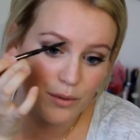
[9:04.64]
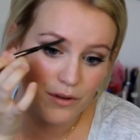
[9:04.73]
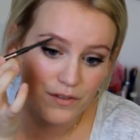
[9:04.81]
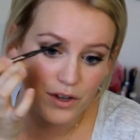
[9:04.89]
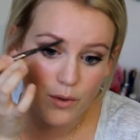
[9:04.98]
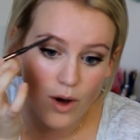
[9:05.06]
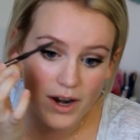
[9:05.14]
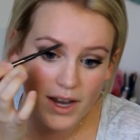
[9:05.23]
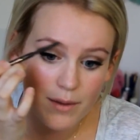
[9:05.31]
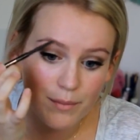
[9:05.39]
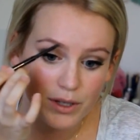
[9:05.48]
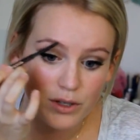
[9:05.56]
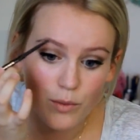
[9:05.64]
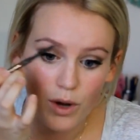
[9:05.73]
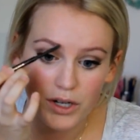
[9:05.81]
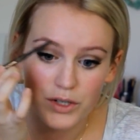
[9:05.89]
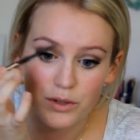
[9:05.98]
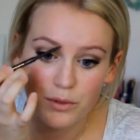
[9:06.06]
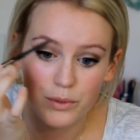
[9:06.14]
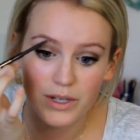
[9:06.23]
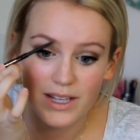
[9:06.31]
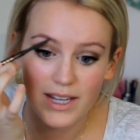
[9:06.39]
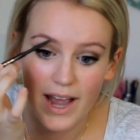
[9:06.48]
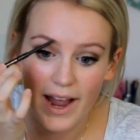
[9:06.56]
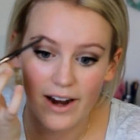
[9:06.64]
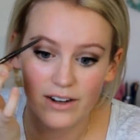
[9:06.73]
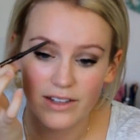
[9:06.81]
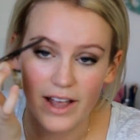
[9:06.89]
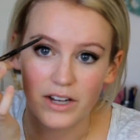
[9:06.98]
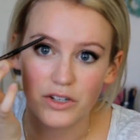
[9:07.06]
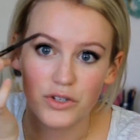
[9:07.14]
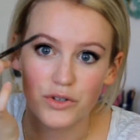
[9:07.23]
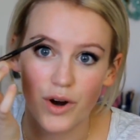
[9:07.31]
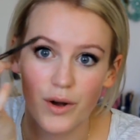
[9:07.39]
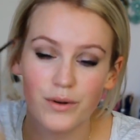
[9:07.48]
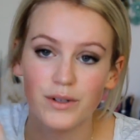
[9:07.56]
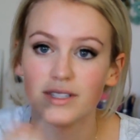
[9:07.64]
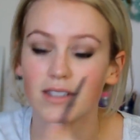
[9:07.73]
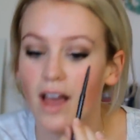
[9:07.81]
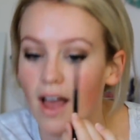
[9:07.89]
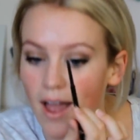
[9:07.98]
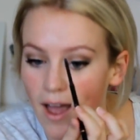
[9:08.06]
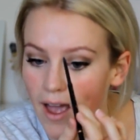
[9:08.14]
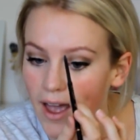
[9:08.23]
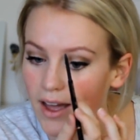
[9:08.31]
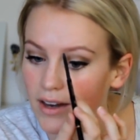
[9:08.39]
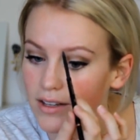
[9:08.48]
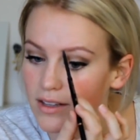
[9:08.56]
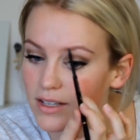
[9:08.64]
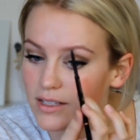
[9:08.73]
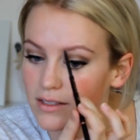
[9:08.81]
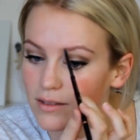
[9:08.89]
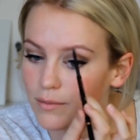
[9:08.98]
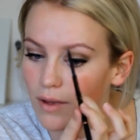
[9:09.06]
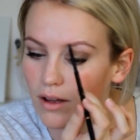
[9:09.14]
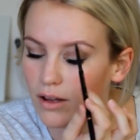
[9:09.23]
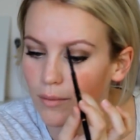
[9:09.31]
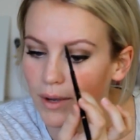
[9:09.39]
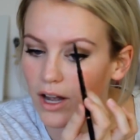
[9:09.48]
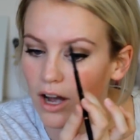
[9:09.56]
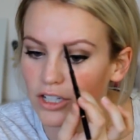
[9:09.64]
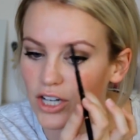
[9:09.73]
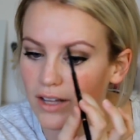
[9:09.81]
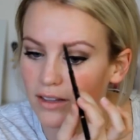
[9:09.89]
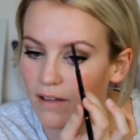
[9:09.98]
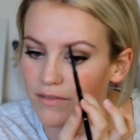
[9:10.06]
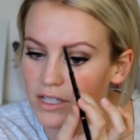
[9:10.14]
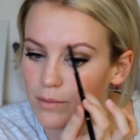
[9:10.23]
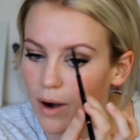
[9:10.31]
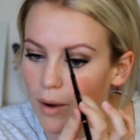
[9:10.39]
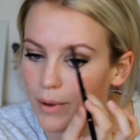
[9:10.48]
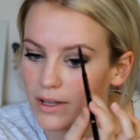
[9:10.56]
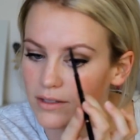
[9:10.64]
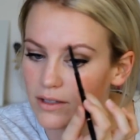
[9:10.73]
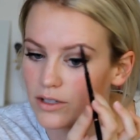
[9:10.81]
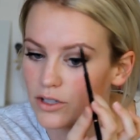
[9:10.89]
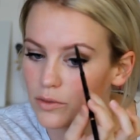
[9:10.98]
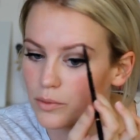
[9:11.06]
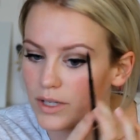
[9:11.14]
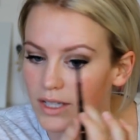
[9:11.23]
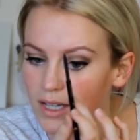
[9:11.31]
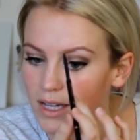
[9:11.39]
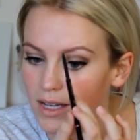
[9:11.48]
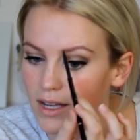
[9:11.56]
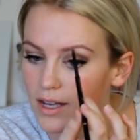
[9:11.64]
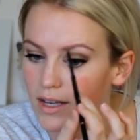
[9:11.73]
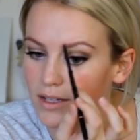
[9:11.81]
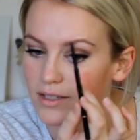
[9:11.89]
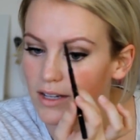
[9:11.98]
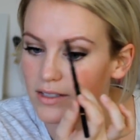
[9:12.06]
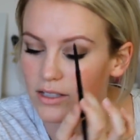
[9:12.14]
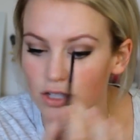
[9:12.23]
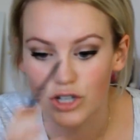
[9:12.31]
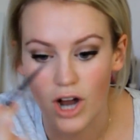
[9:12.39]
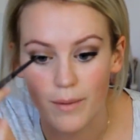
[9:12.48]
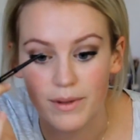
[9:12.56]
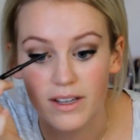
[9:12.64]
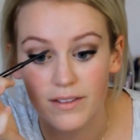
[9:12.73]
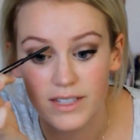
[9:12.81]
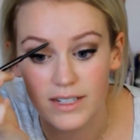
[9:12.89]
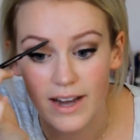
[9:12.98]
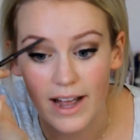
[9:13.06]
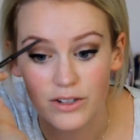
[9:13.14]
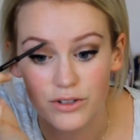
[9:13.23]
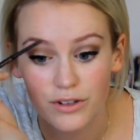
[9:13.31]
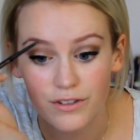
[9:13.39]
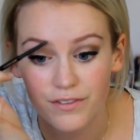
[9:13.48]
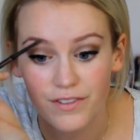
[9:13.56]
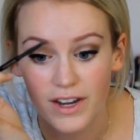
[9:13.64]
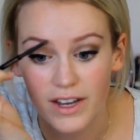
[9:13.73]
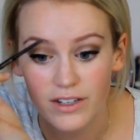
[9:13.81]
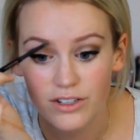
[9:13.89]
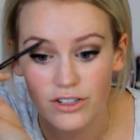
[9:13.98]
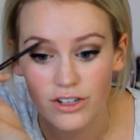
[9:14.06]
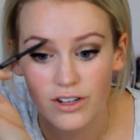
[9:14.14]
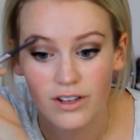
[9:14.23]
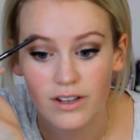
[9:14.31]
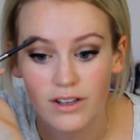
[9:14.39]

the review on it, but you want to do really hair-like strokes, and this, oh my gosh, I love this brow pencil. It just really does its job and gives a natural finish.